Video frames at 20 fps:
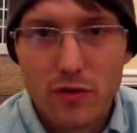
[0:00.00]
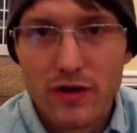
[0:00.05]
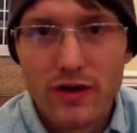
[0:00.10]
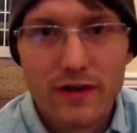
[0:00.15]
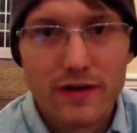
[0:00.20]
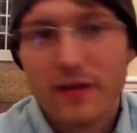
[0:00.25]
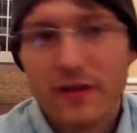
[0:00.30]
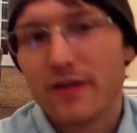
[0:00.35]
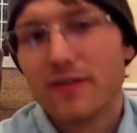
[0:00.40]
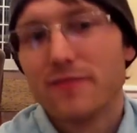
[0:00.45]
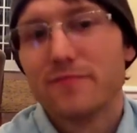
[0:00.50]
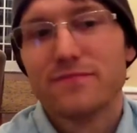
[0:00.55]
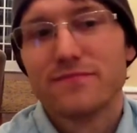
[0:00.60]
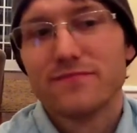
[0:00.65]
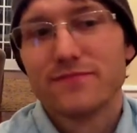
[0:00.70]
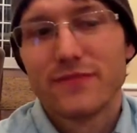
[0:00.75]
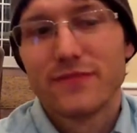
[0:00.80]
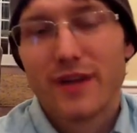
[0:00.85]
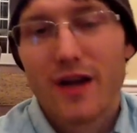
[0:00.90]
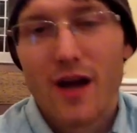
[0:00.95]
into the
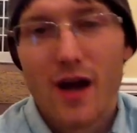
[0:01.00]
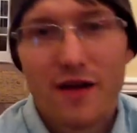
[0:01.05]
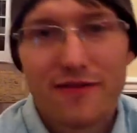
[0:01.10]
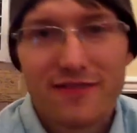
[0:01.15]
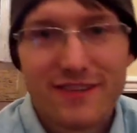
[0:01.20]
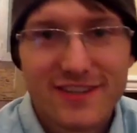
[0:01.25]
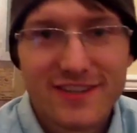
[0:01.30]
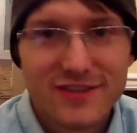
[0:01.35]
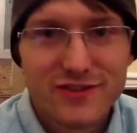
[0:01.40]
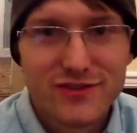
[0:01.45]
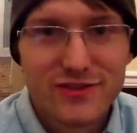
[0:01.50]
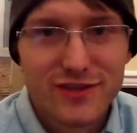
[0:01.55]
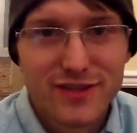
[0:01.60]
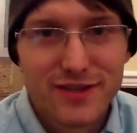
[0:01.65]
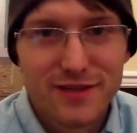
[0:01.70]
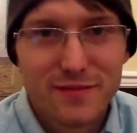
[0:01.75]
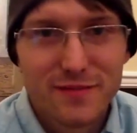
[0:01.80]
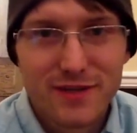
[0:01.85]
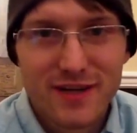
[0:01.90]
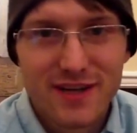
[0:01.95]
coffee industry
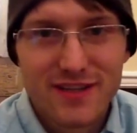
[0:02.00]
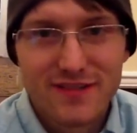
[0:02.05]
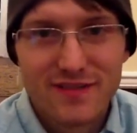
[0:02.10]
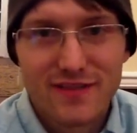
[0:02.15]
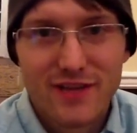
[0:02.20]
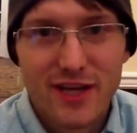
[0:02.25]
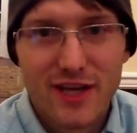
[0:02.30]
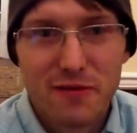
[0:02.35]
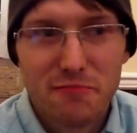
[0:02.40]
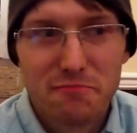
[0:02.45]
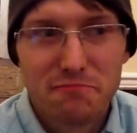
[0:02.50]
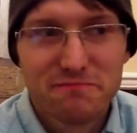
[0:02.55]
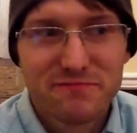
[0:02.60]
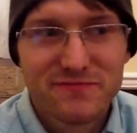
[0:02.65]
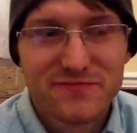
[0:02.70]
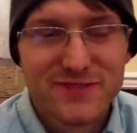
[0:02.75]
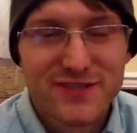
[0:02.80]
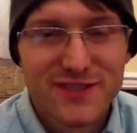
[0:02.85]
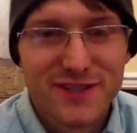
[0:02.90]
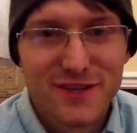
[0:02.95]
because of that.
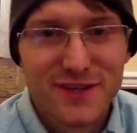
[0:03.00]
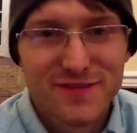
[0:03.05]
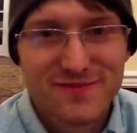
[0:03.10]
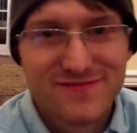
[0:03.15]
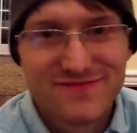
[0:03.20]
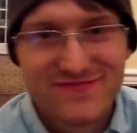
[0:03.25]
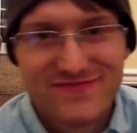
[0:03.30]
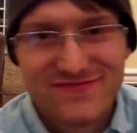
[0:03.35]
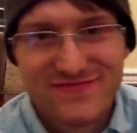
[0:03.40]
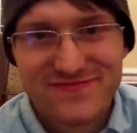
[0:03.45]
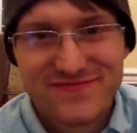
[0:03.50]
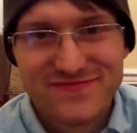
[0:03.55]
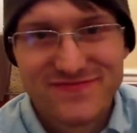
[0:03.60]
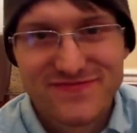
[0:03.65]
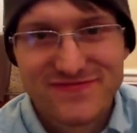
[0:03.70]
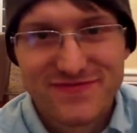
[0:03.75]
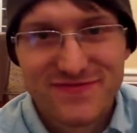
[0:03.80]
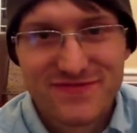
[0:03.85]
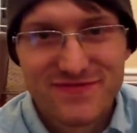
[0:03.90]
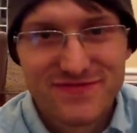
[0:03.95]
So,
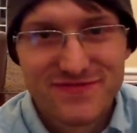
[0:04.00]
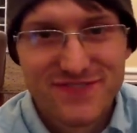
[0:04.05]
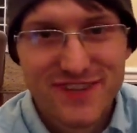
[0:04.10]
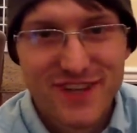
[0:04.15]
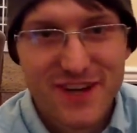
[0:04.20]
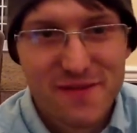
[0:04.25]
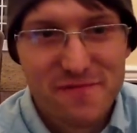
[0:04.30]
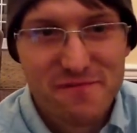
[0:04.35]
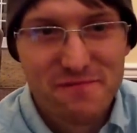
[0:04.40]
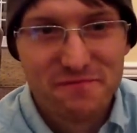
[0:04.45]
yeah.